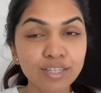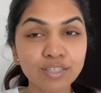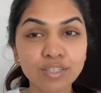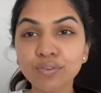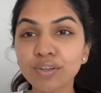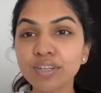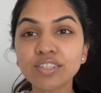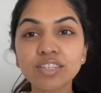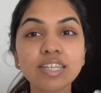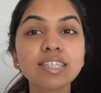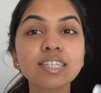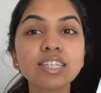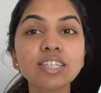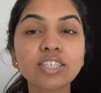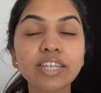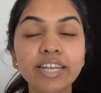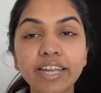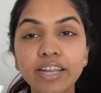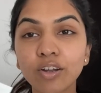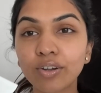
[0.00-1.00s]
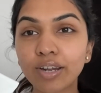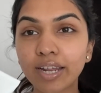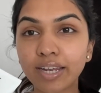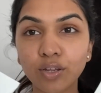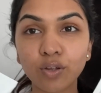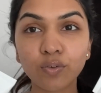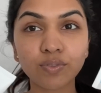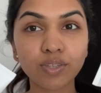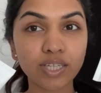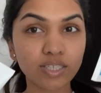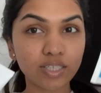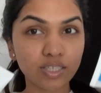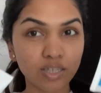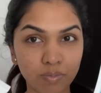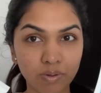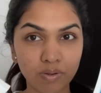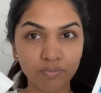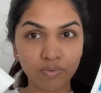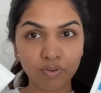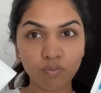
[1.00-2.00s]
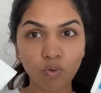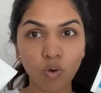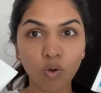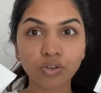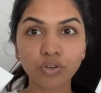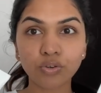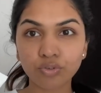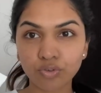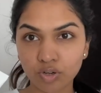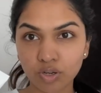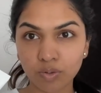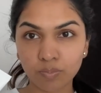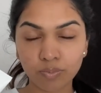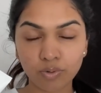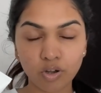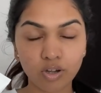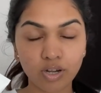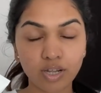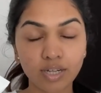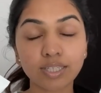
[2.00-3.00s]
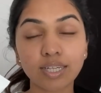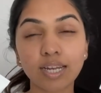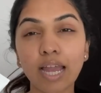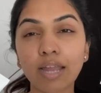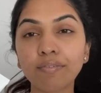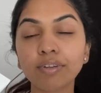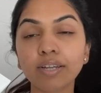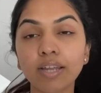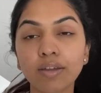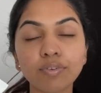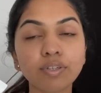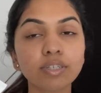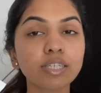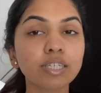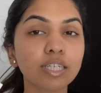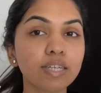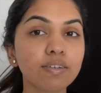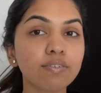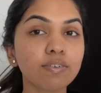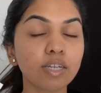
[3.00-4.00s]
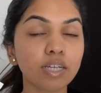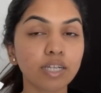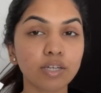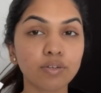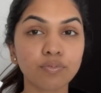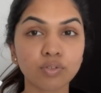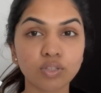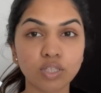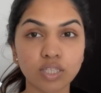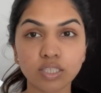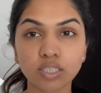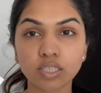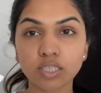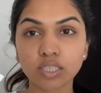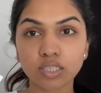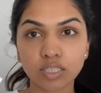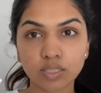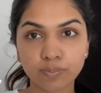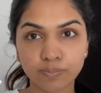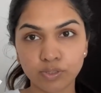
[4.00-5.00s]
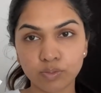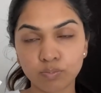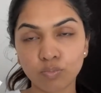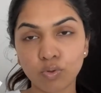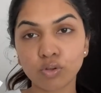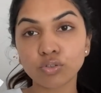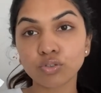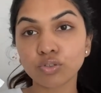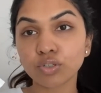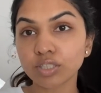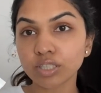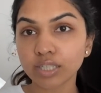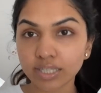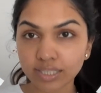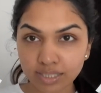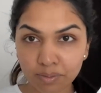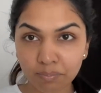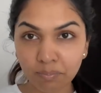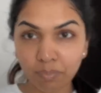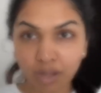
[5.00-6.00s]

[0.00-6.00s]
So if you're interested in checking out any of these Dermaveve or Nutriterm products, then I will definitely leave a link for these in the description box. You can check them